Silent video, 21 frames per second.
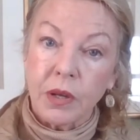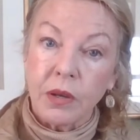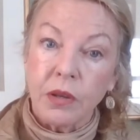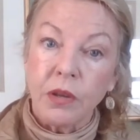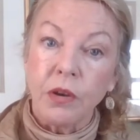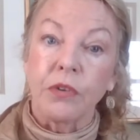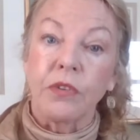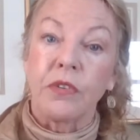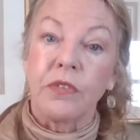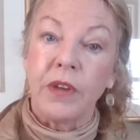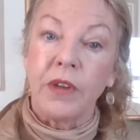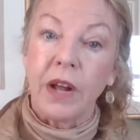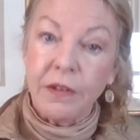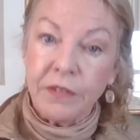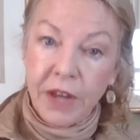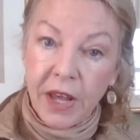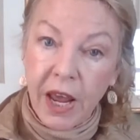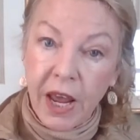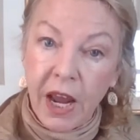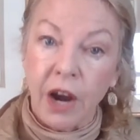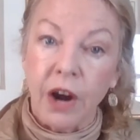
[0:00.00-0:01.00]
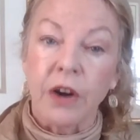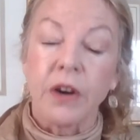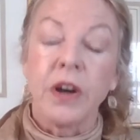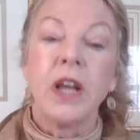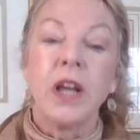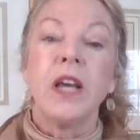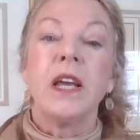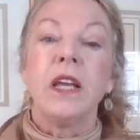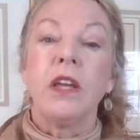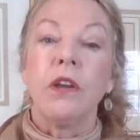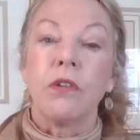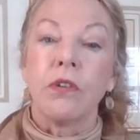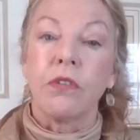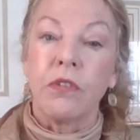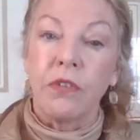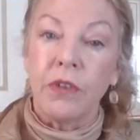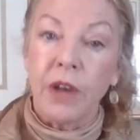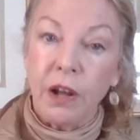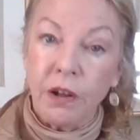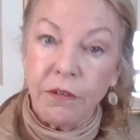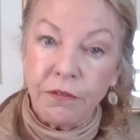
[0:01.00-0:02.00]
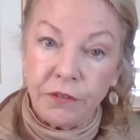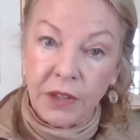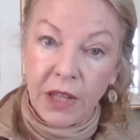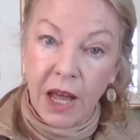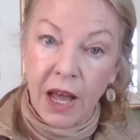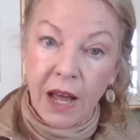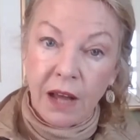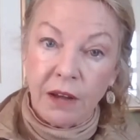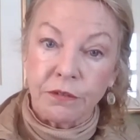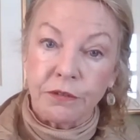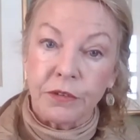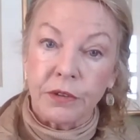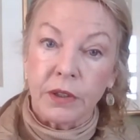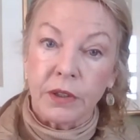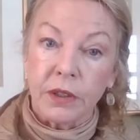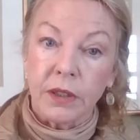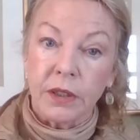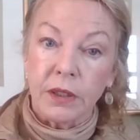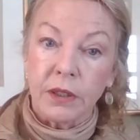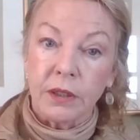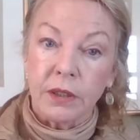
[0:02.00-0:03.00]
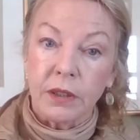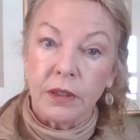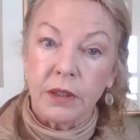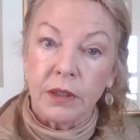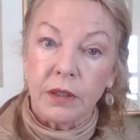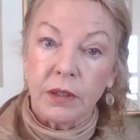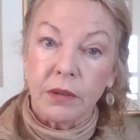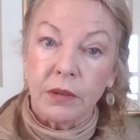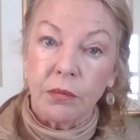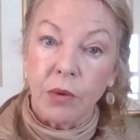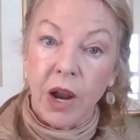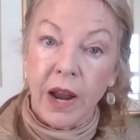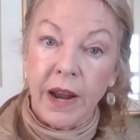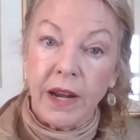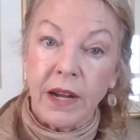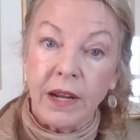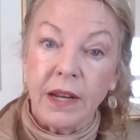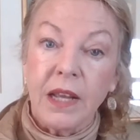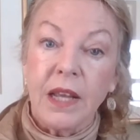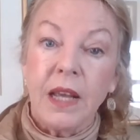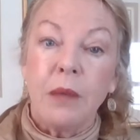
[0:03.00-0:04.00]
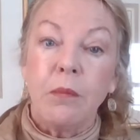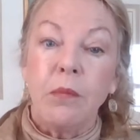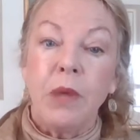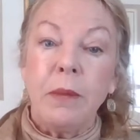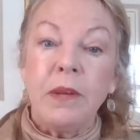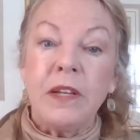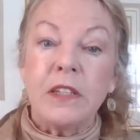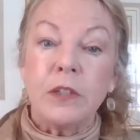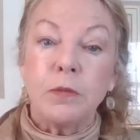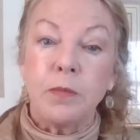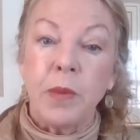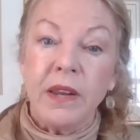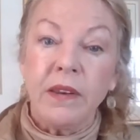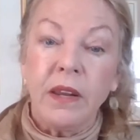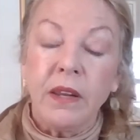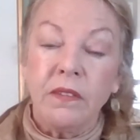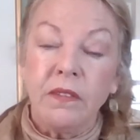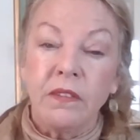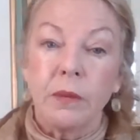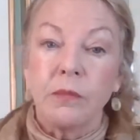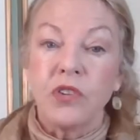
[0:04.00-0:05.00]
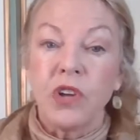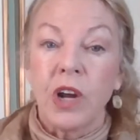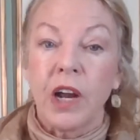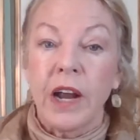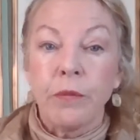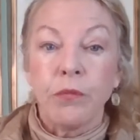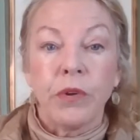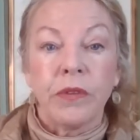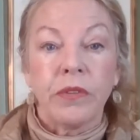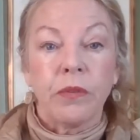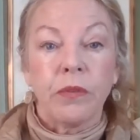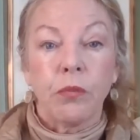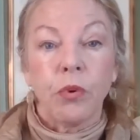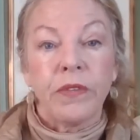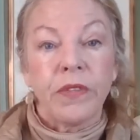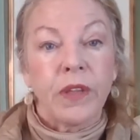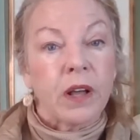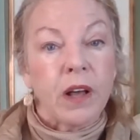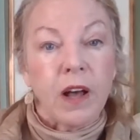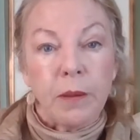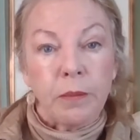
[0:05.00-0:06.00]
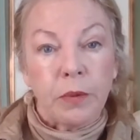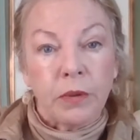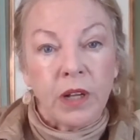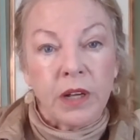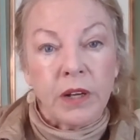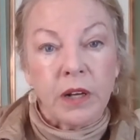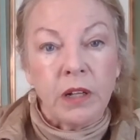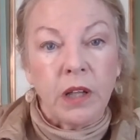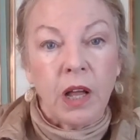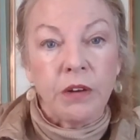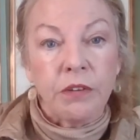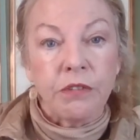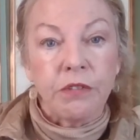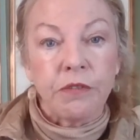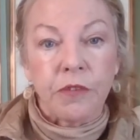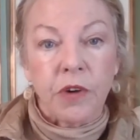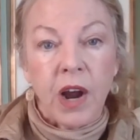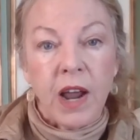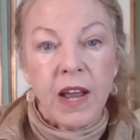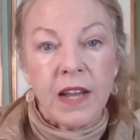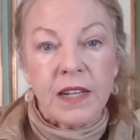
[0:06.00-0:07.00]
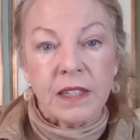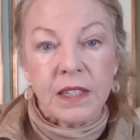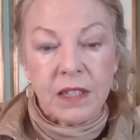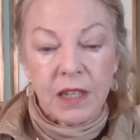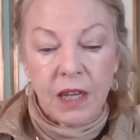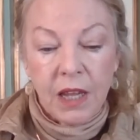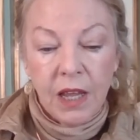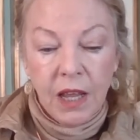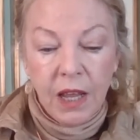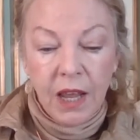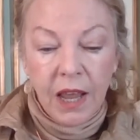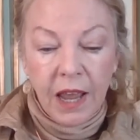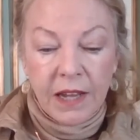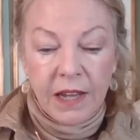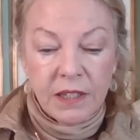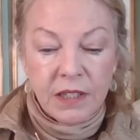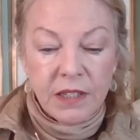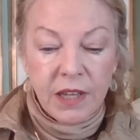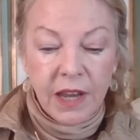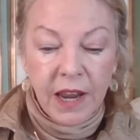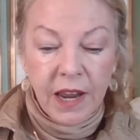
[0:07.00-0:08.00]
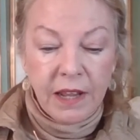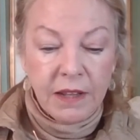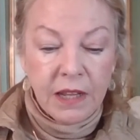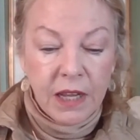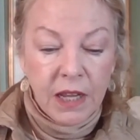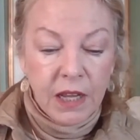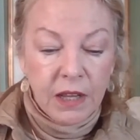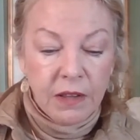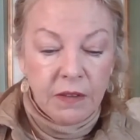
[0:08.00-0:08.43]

your self-care, your self-love, right? Maybe spending some time with a couple of close friends and saying,